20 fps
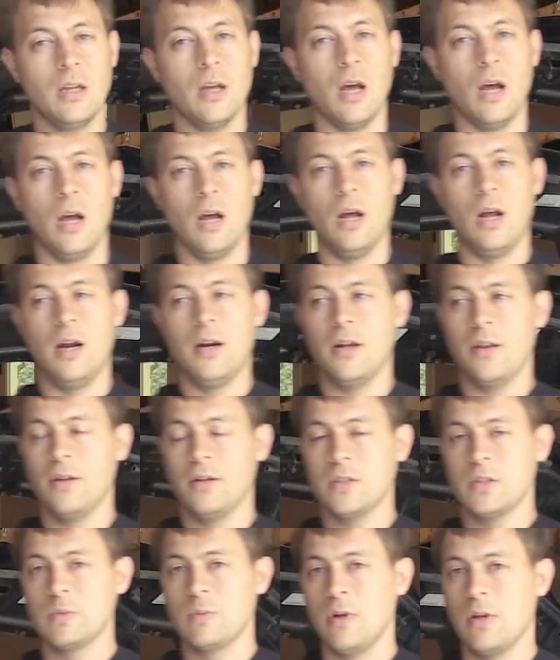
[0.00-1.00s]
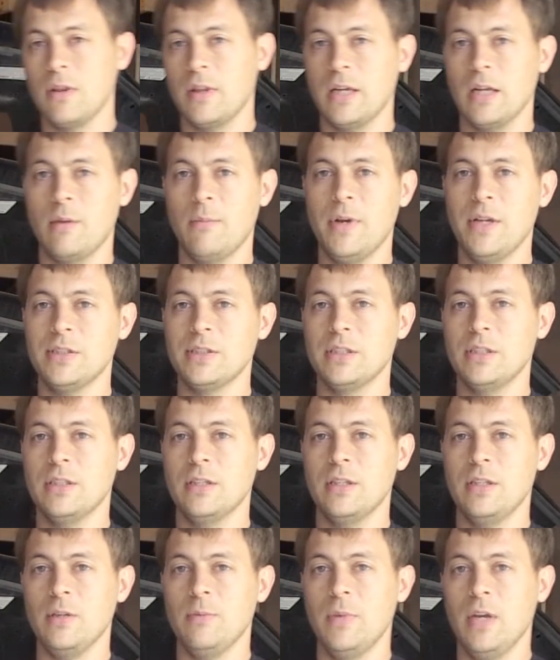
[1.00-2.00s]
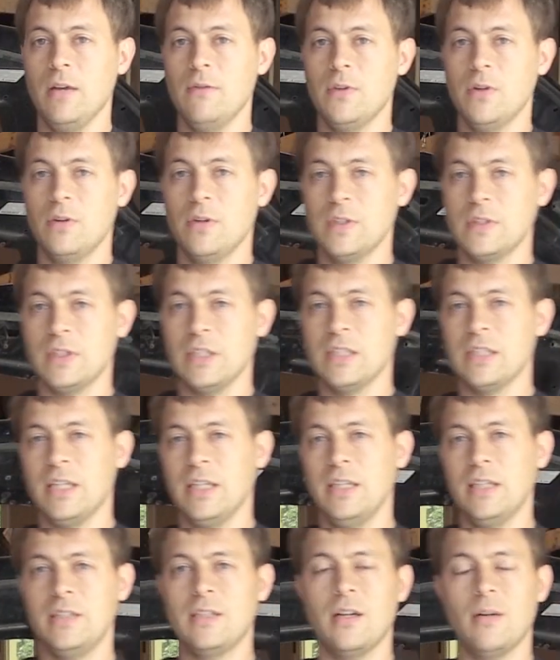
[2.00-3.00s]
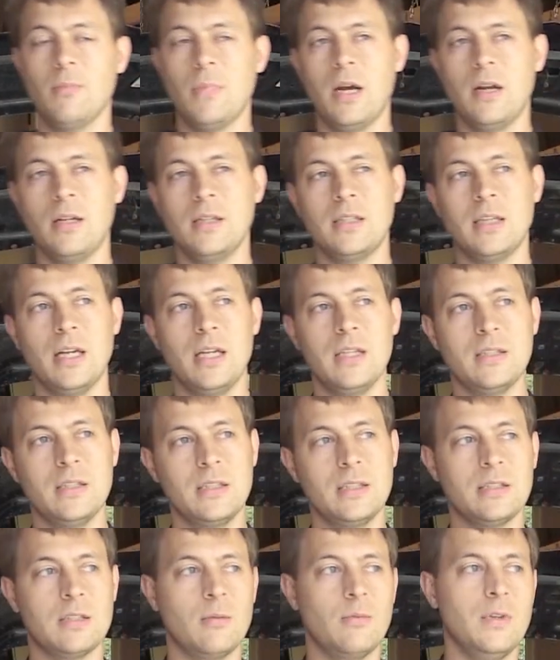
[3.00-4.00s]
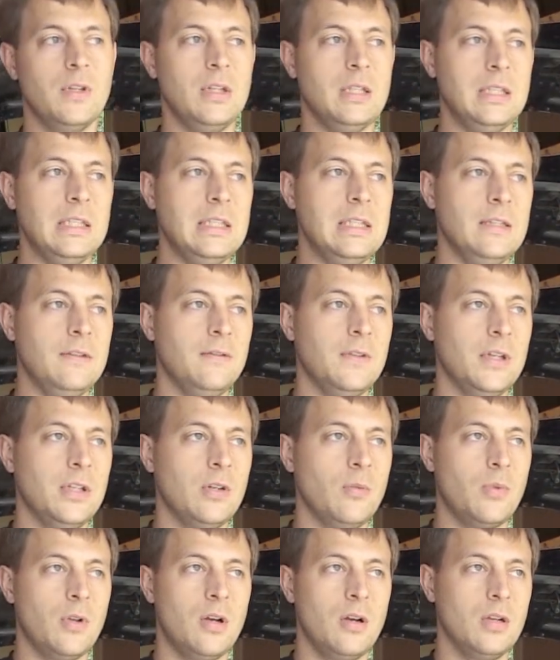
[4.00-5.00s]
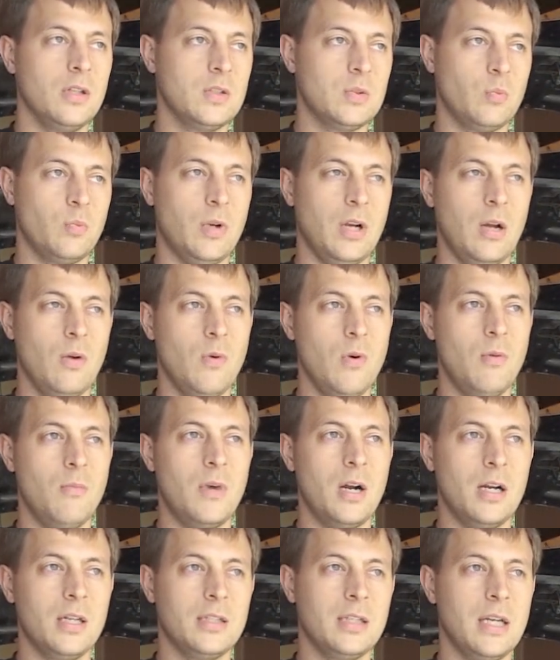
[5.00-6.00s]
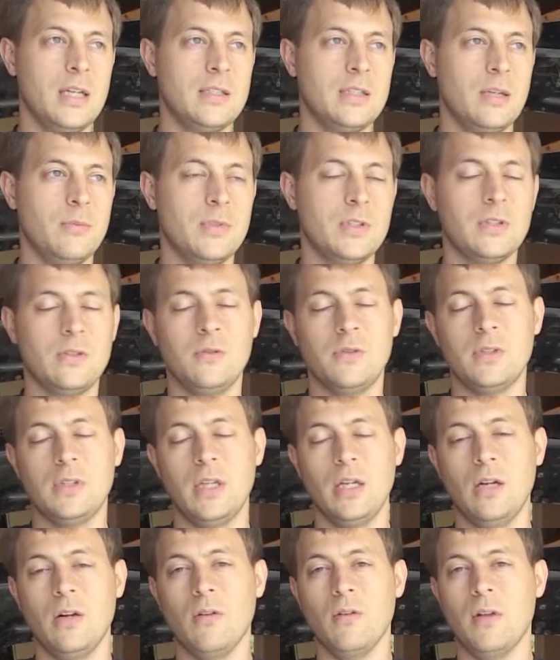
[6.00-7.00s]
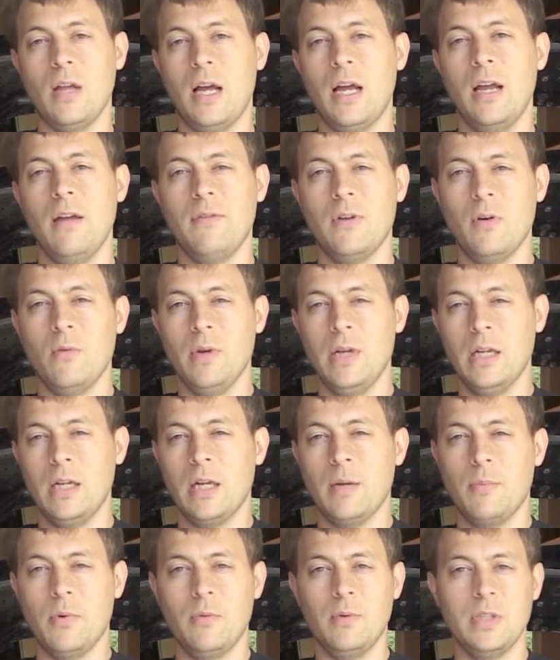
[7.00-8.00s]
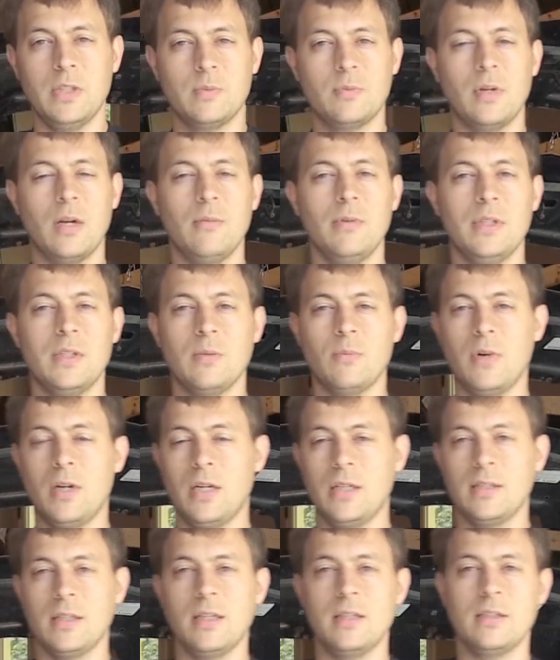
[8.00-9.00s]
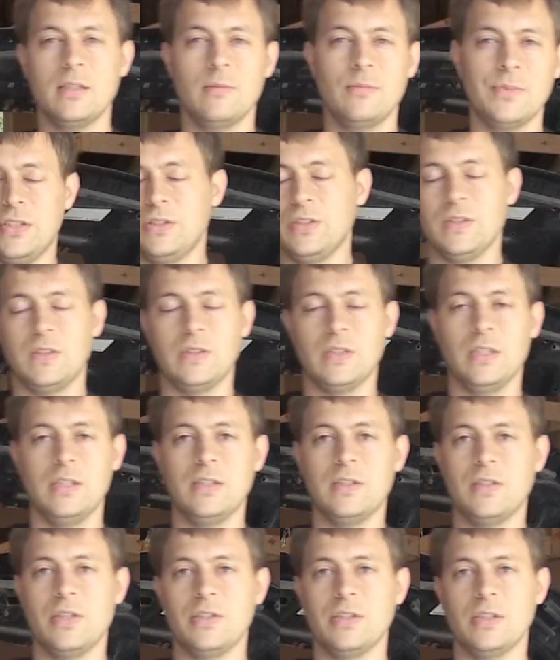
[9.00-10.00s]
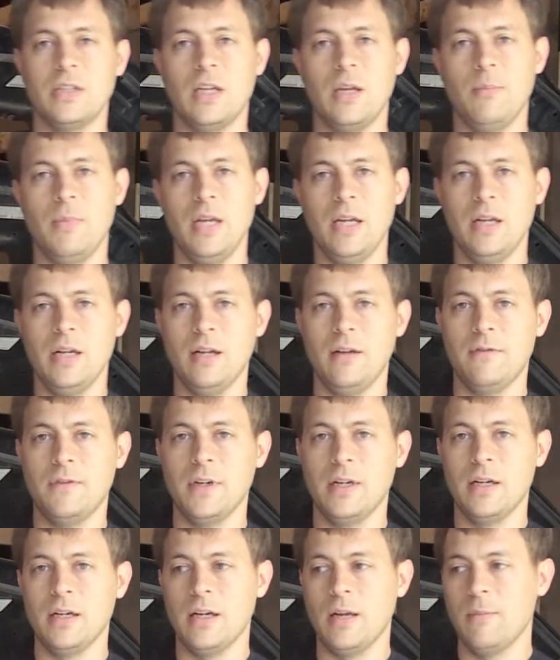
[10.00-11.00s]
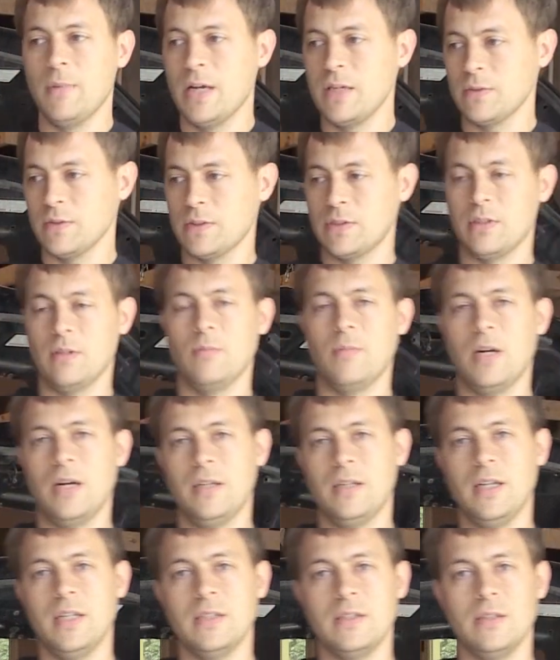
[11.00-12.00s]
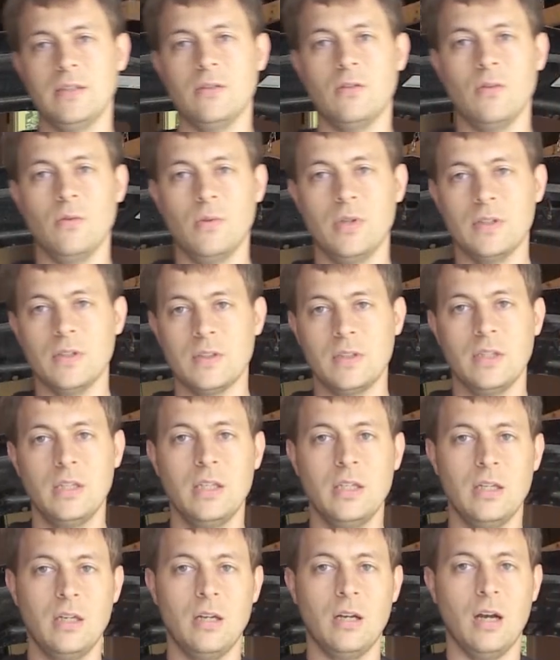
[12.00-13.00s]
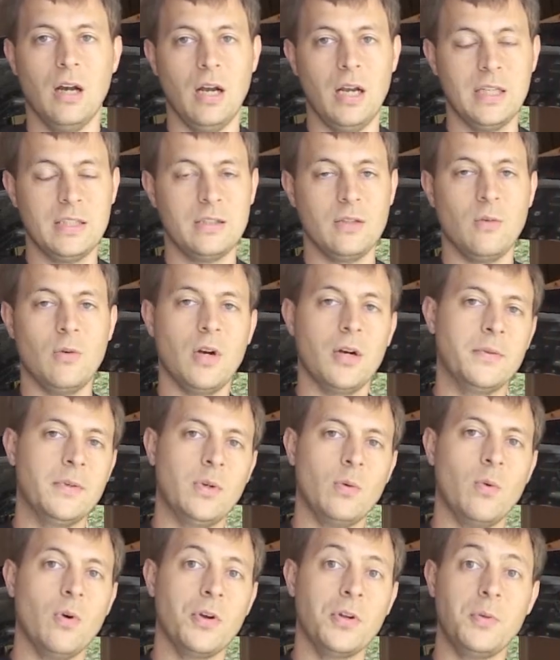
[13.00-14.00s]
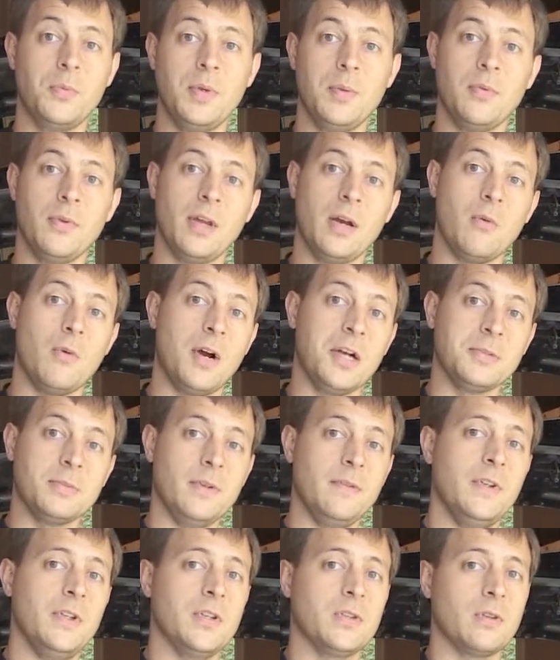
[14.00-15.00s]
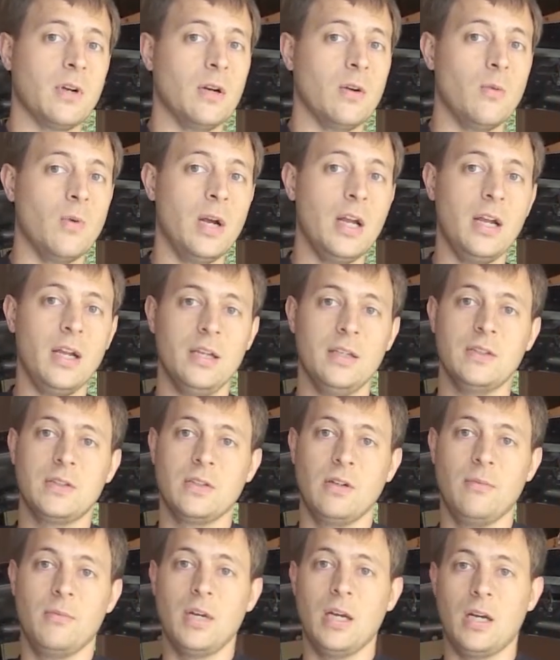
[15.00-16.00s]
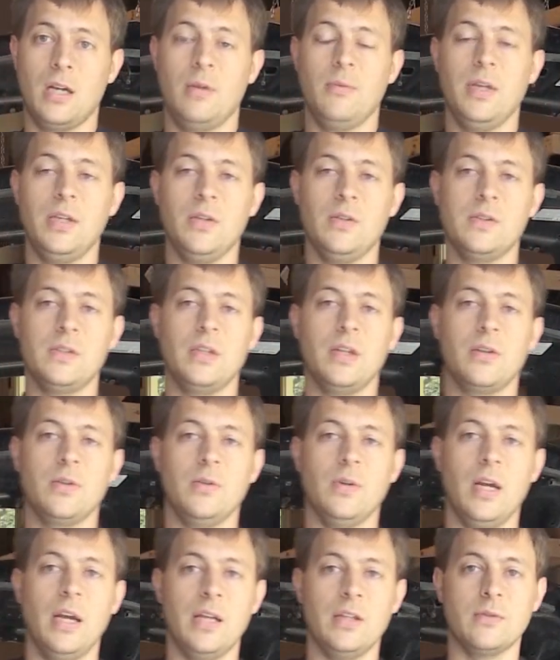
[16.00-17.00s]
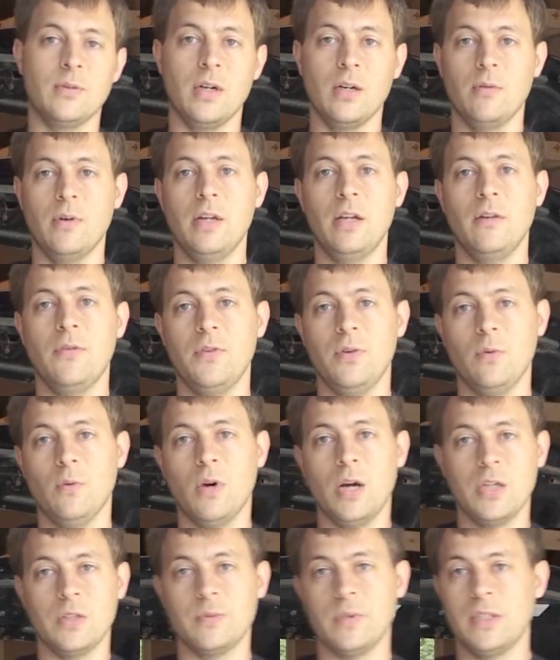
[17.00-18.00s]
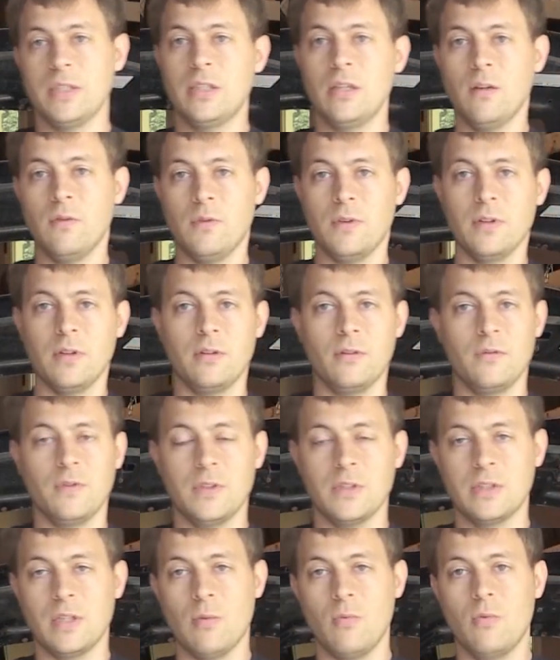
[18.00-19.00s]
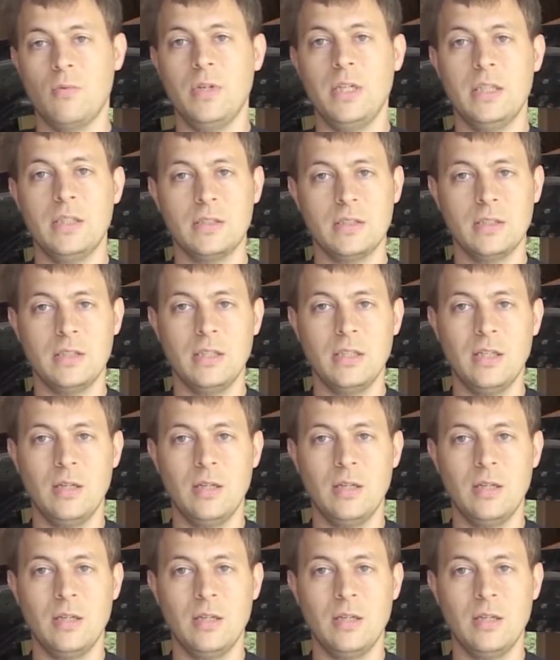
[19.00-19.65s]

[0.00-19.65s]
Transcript: Another small thing I'll mention here that you may have noticed is I did start monetizing some of the video blogs, but I won't monetize them as soon as they go live. I'll wait a couple weeks probably to monetize them. It's just a decision I made. I figured I might as well start monetizing the old ones. I still want to reward the people that watch my videos right away, so I'm not going to make you sit through ads right away if you watch my stuff within the first couple weeks.